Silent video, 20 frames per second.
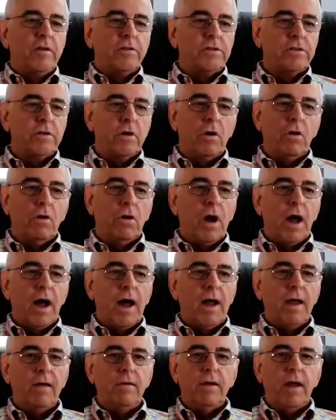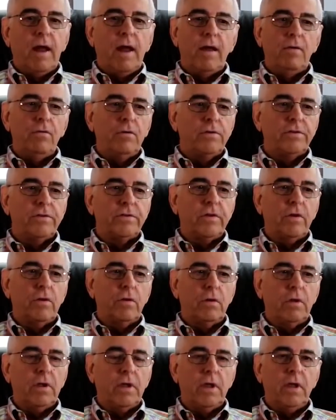So I was
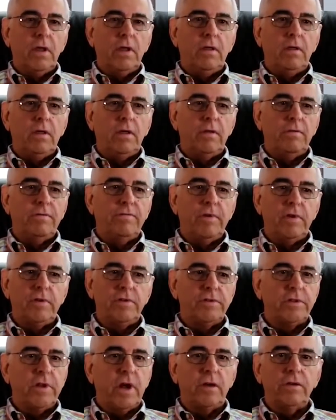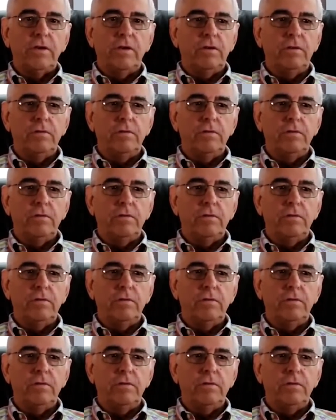totally convinced Dr.